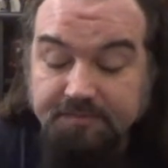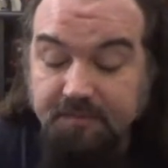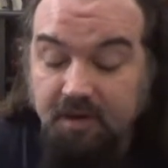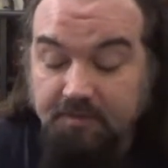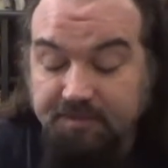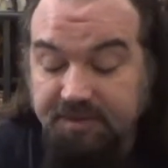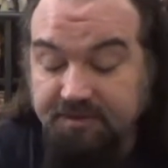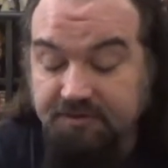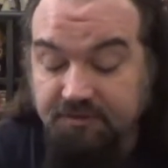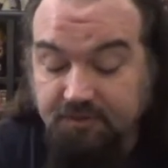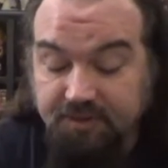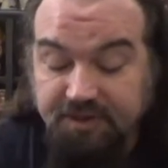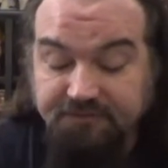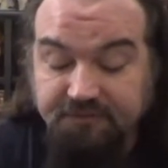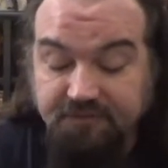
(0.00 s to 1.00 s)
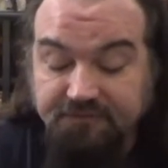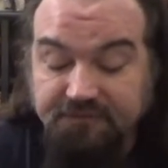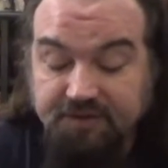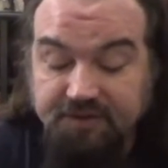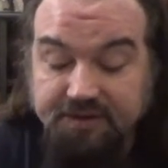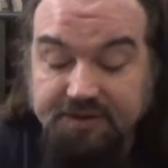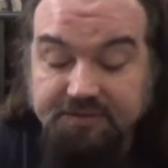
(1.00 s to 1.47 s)
Our B story, Infinite
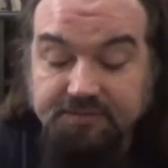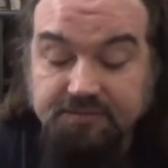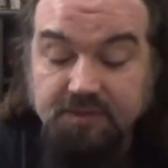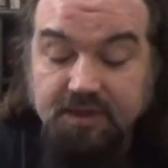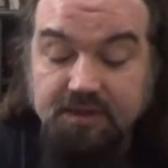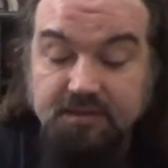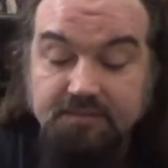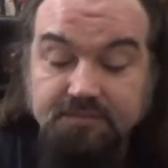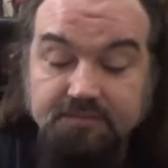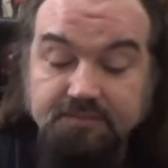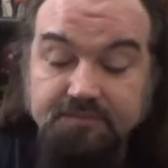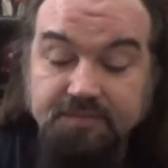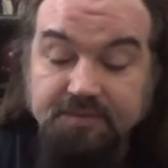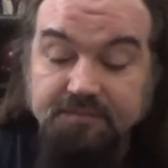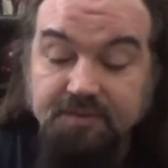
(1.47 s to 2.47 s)
Fury, well, in